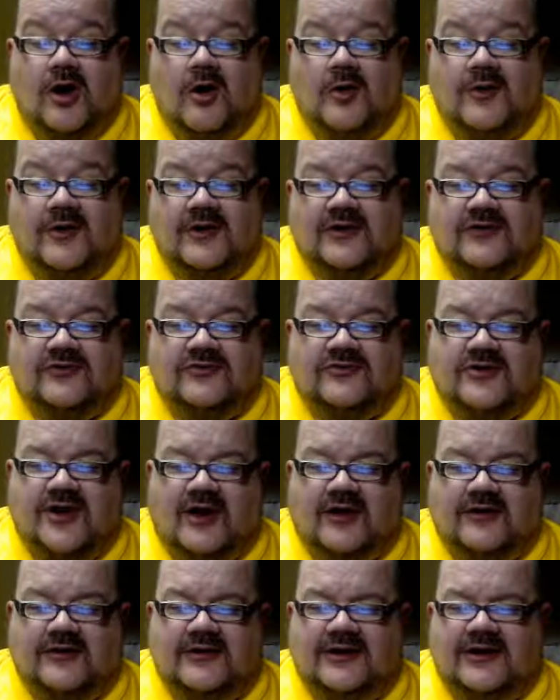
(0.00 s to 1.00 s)
is
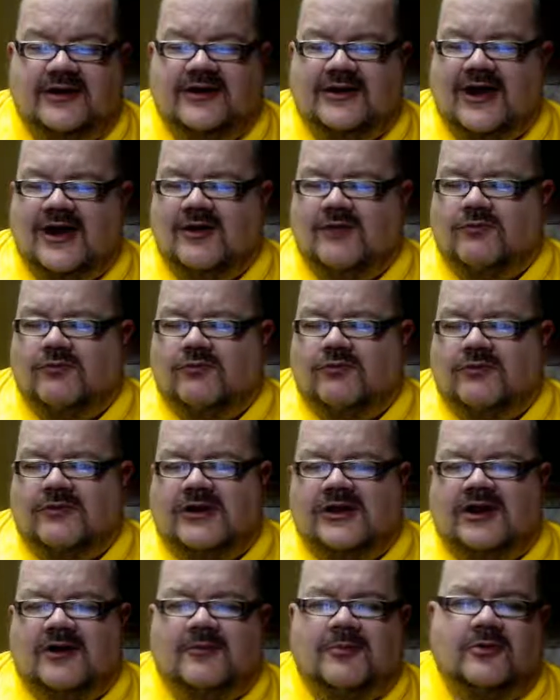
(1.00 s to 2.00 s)
done in a
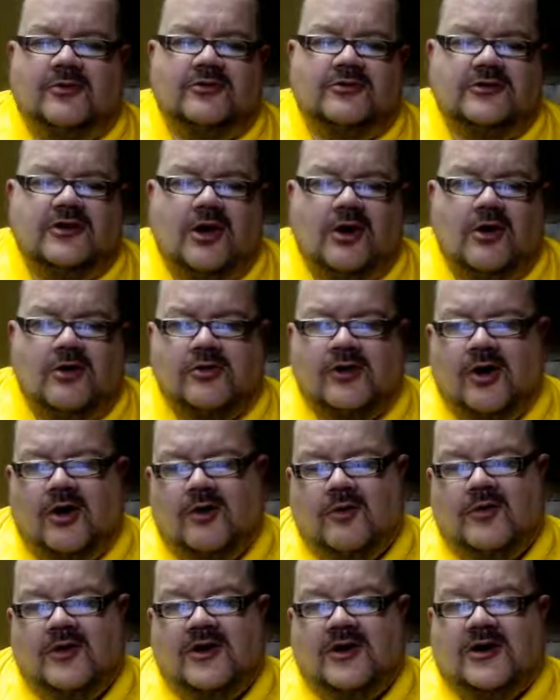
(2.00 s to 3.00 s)
readable
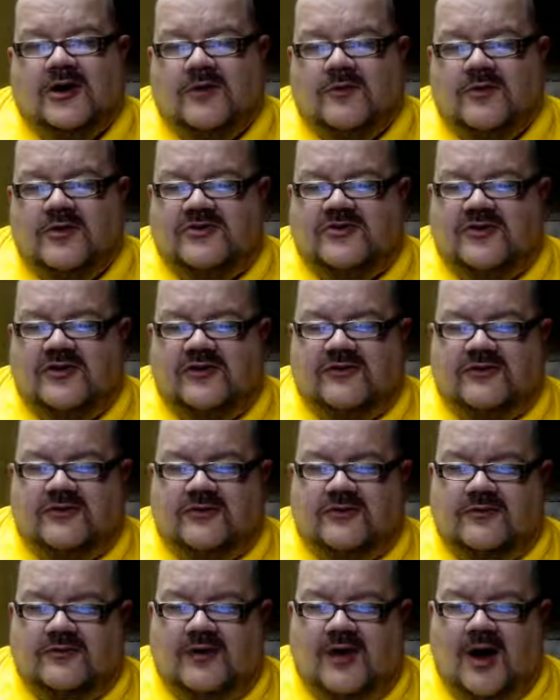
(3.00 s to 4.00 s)
logo, which is
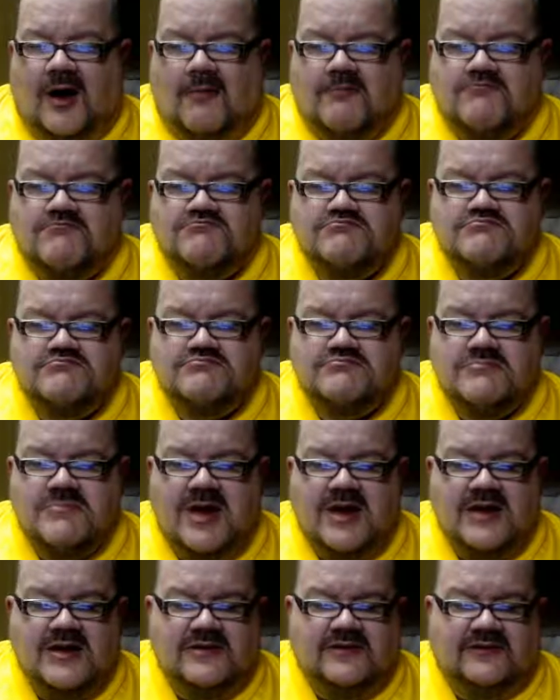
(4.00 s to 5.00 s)

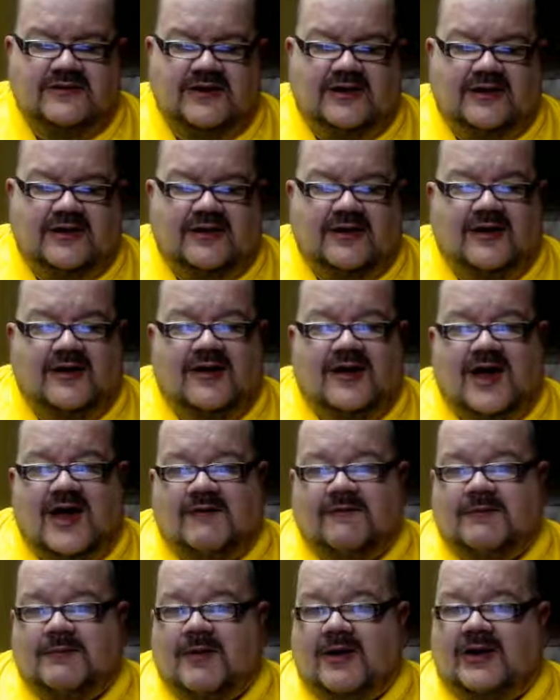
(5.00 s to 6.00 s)
amazing.
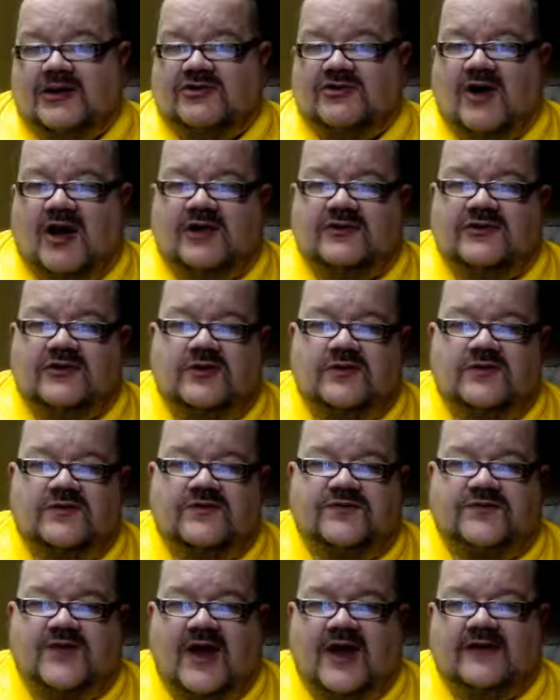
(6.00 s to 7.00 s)
Everybody tries to use
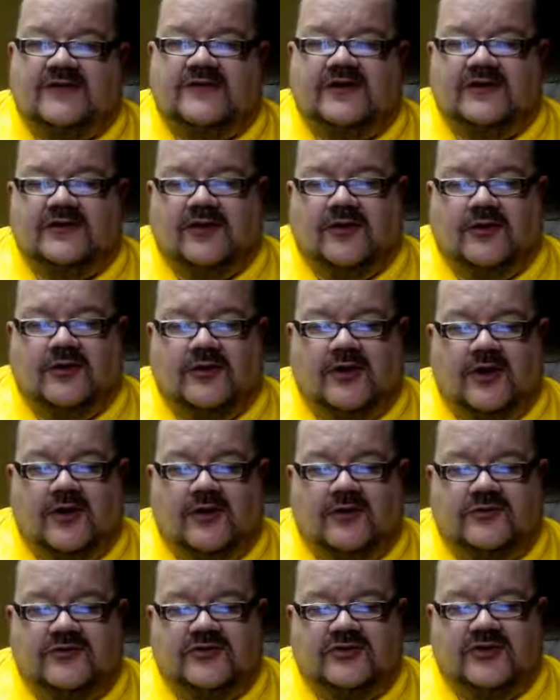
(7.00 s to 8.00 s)
fancy
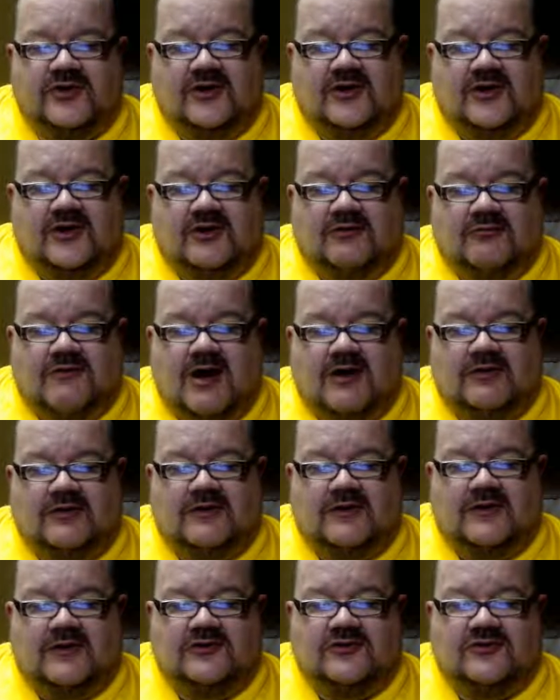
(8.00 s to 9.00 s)
logos rather
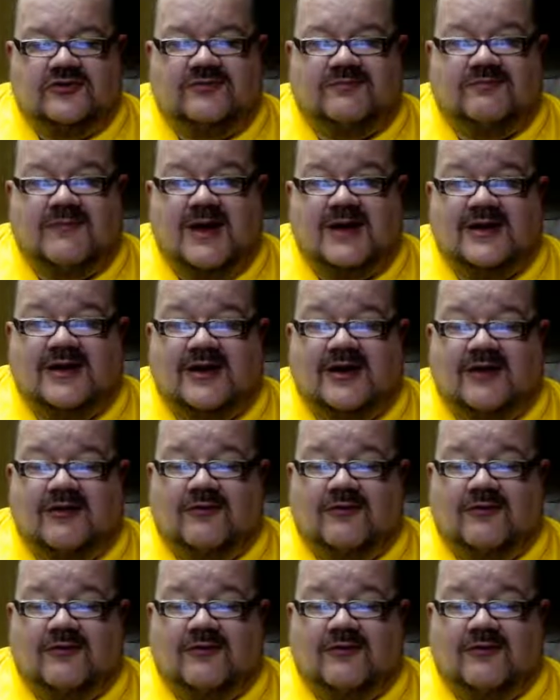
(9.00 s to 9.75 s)
than just making it